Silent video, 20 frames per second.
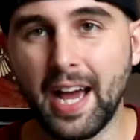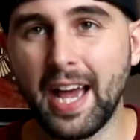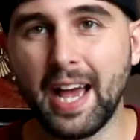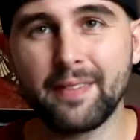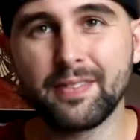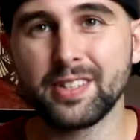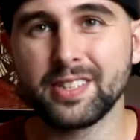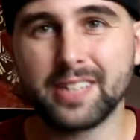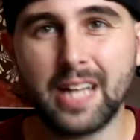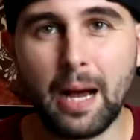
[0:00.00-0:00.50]

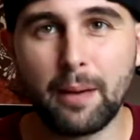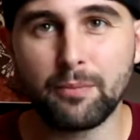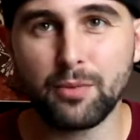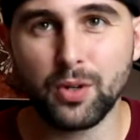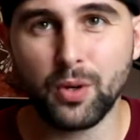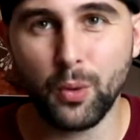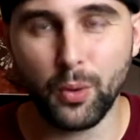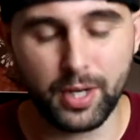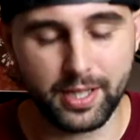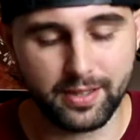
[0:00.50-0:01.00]
have to stop
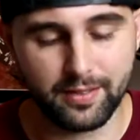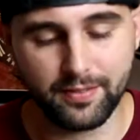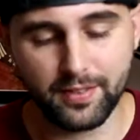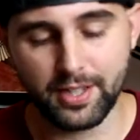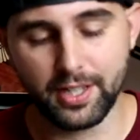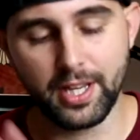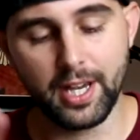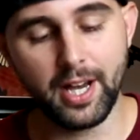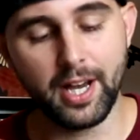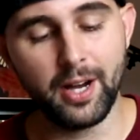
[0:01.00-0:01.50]
recording the
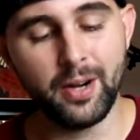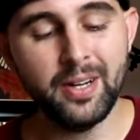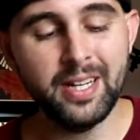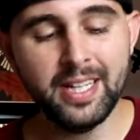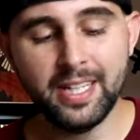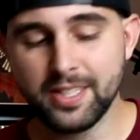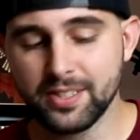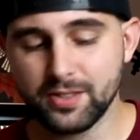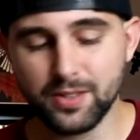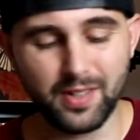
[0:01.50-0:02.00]
video,
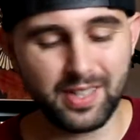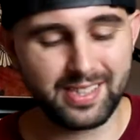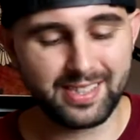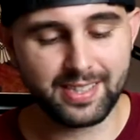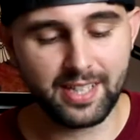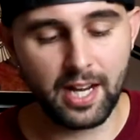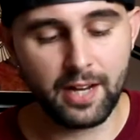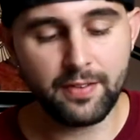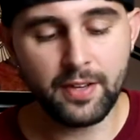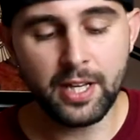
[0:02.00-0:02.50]
do all that
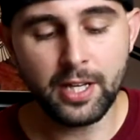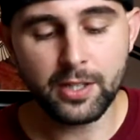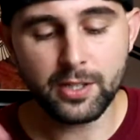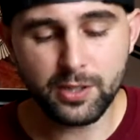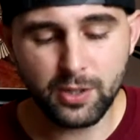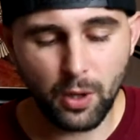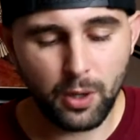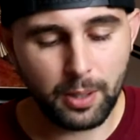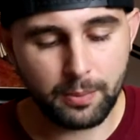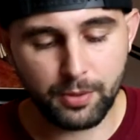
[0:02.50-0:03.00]
stuff.
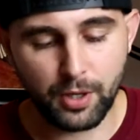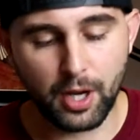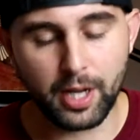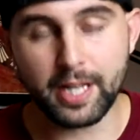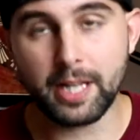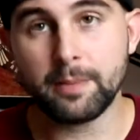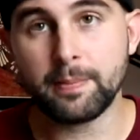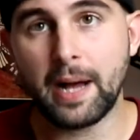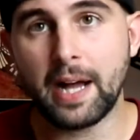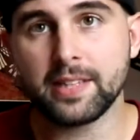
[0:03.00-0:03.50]
You know what I'm
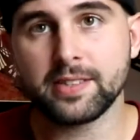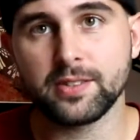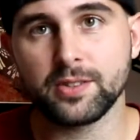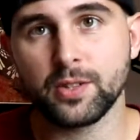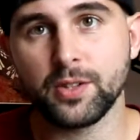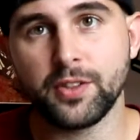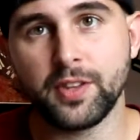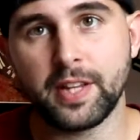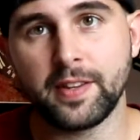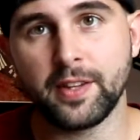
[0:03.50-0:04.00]
talking about. It's a
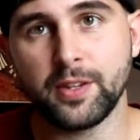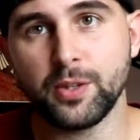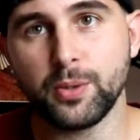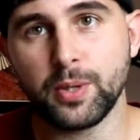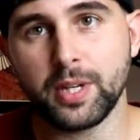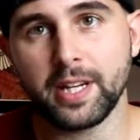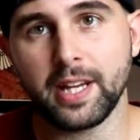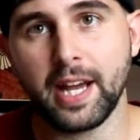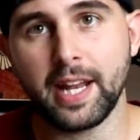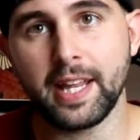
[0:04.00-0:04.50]
little thing that you
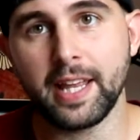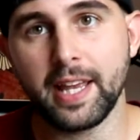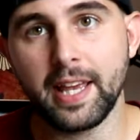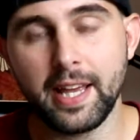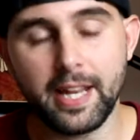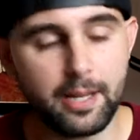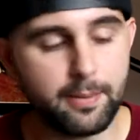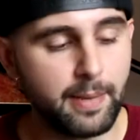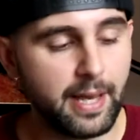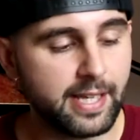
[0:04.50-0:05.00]
can kind of
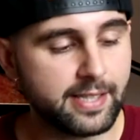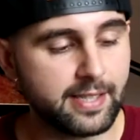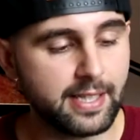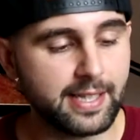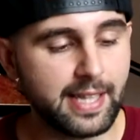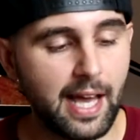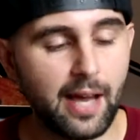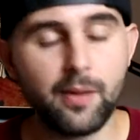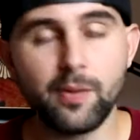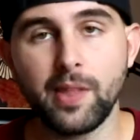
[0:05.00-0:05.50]
hit and it makes
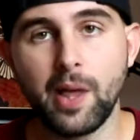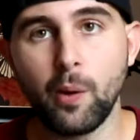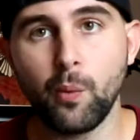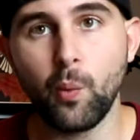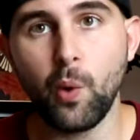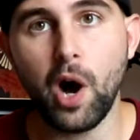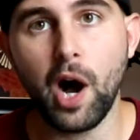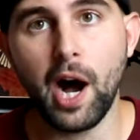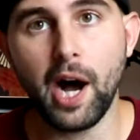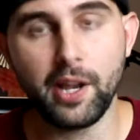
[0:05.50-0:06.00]
like that
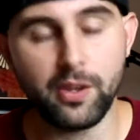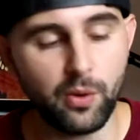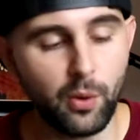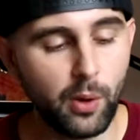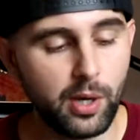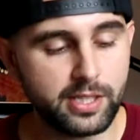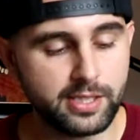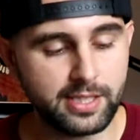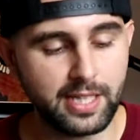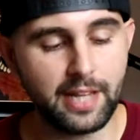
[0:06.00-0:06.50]
wah
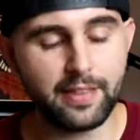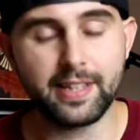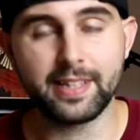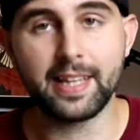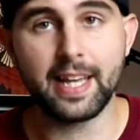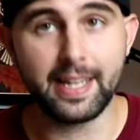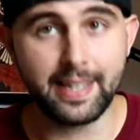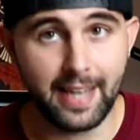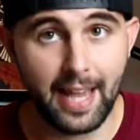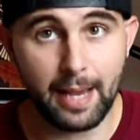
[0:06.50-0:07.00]
noise, and I think
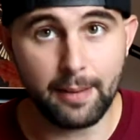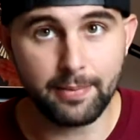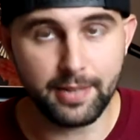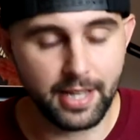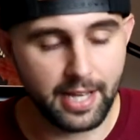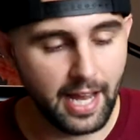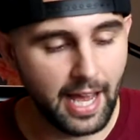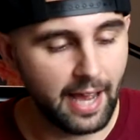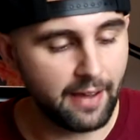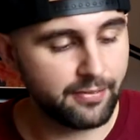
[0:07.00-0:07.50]
they named
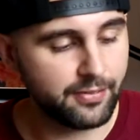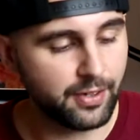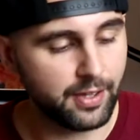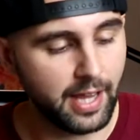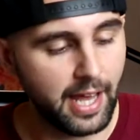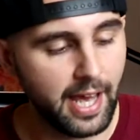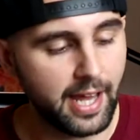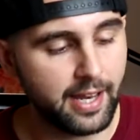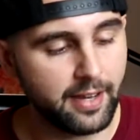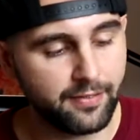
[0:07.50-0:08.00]
it after
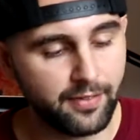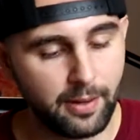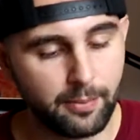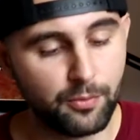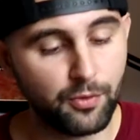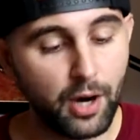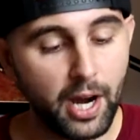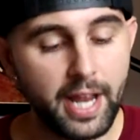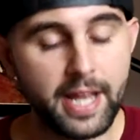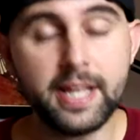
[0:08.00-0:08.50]
that, if
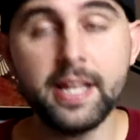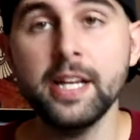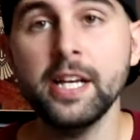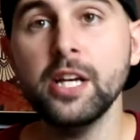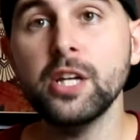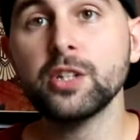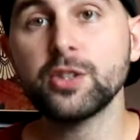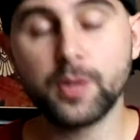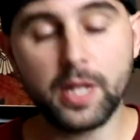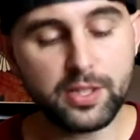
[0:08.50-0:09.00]
I'm right.
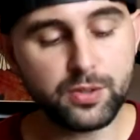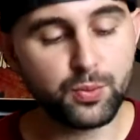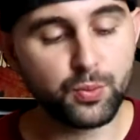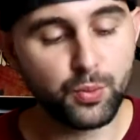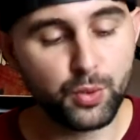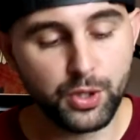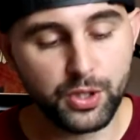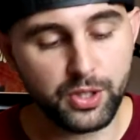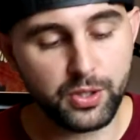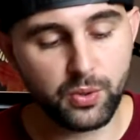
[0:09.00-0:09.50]
So that's
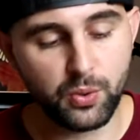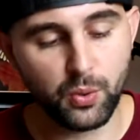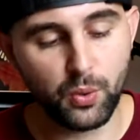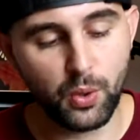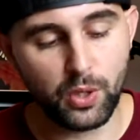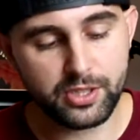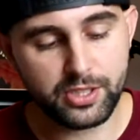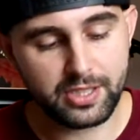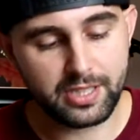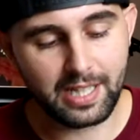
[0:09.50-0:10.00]
really
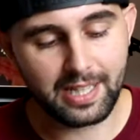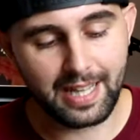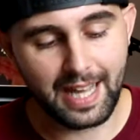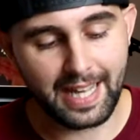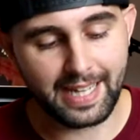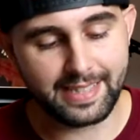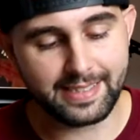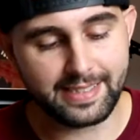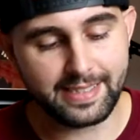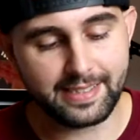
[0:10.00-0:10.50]
cool. It's just a
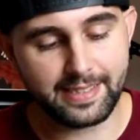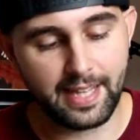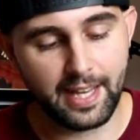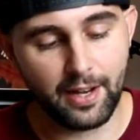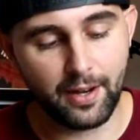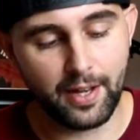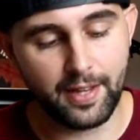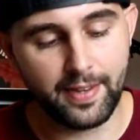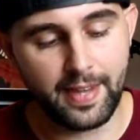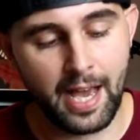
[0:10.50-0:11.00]
lot of
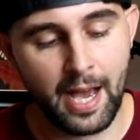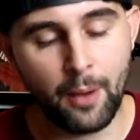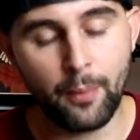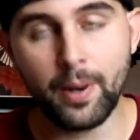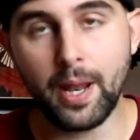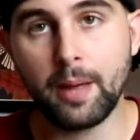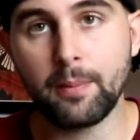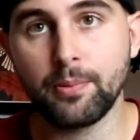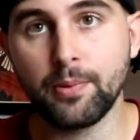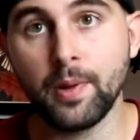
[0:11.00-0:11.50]
detail, and now
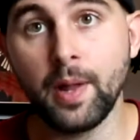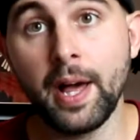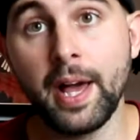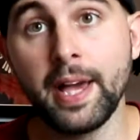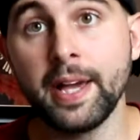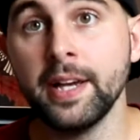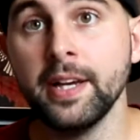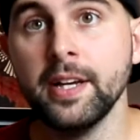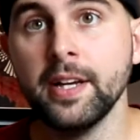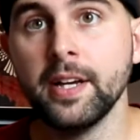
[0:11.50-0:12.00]
when I
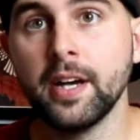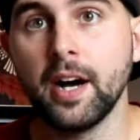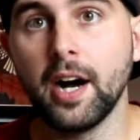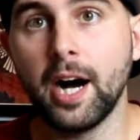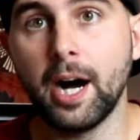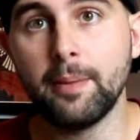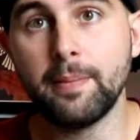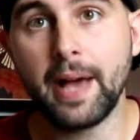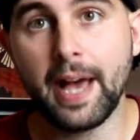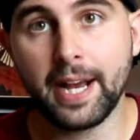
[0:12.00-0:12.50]
play
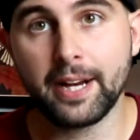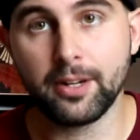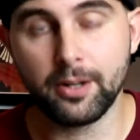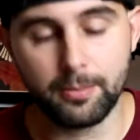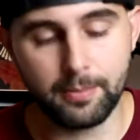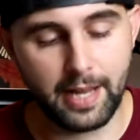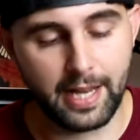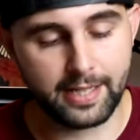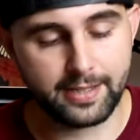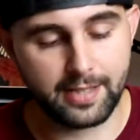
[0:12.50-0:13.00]

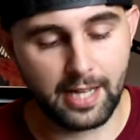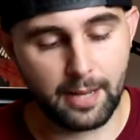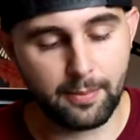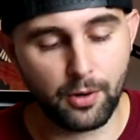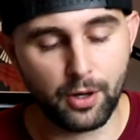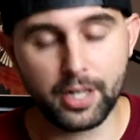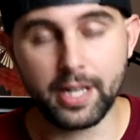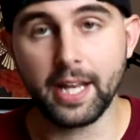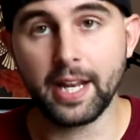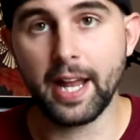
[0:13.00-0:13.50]
Hecarim next
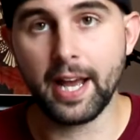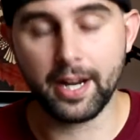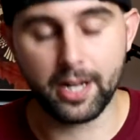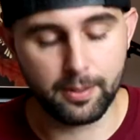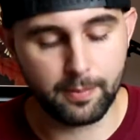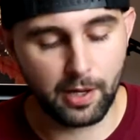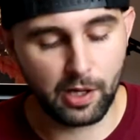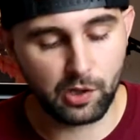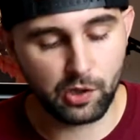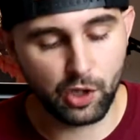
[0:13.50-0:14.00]
time, Arcade
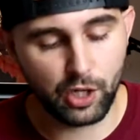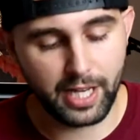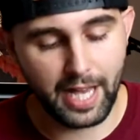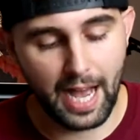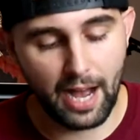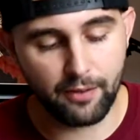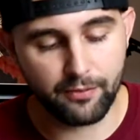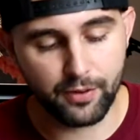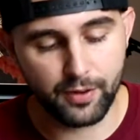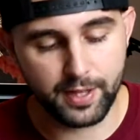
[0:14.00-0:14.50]
Hecarim, I'll look
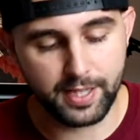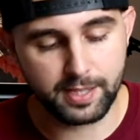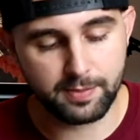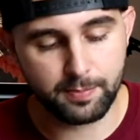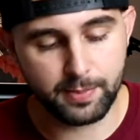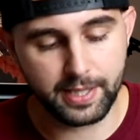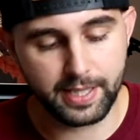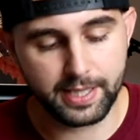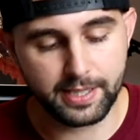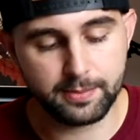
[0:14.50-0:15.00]
out for this
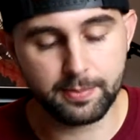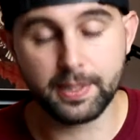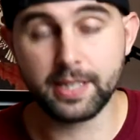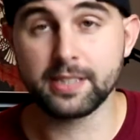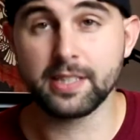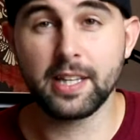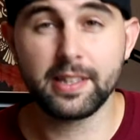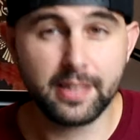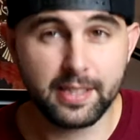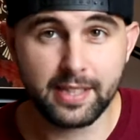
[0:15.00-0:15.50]
piece
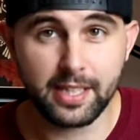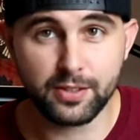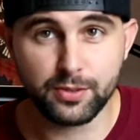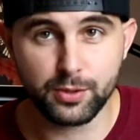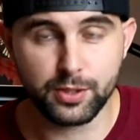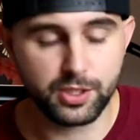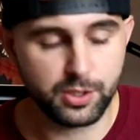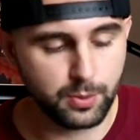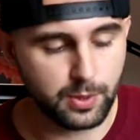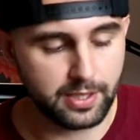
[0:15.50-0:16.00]
because I think that's
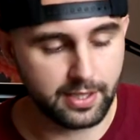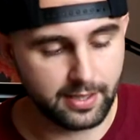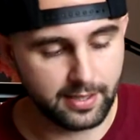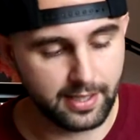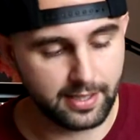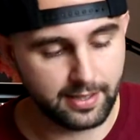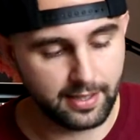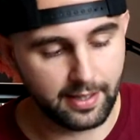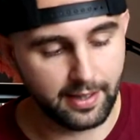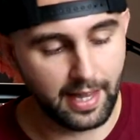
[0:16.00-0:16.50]
really sweet that
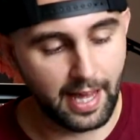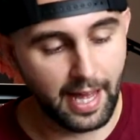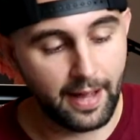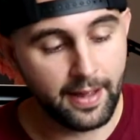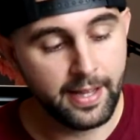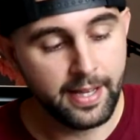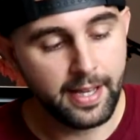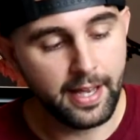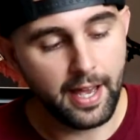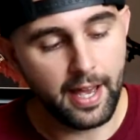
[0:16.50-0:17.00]
they did that.
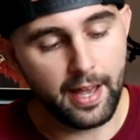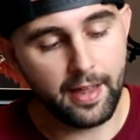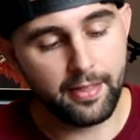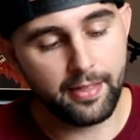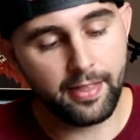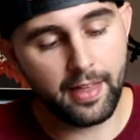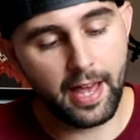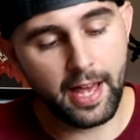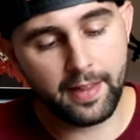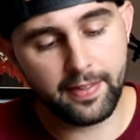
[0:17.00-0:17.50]

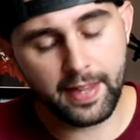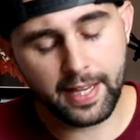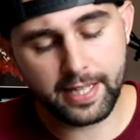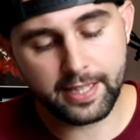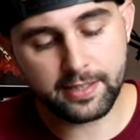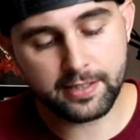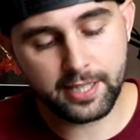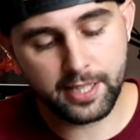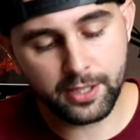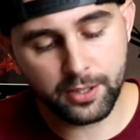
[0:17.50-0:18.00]
And then they
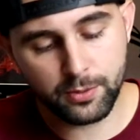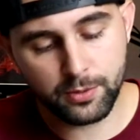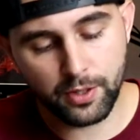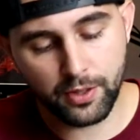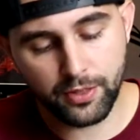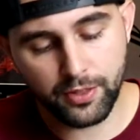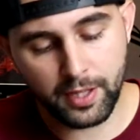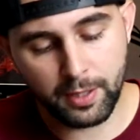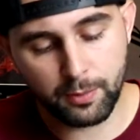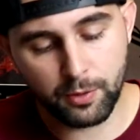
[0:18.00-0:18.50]
continued the
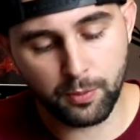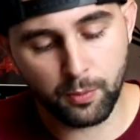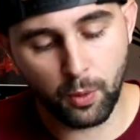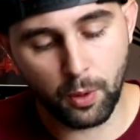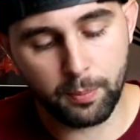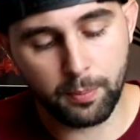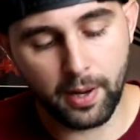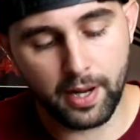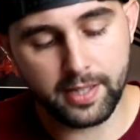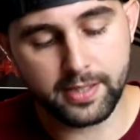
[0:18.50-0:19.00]
theme with
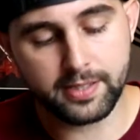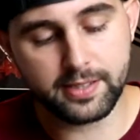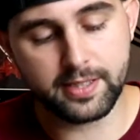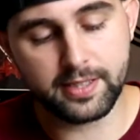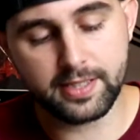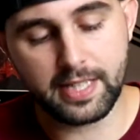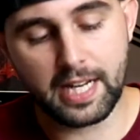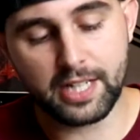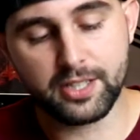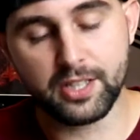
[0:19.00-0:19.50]
more buttons.
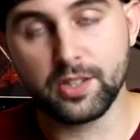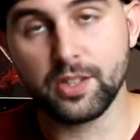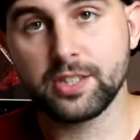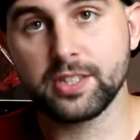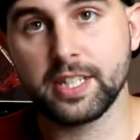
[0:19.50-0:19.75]
This actually looks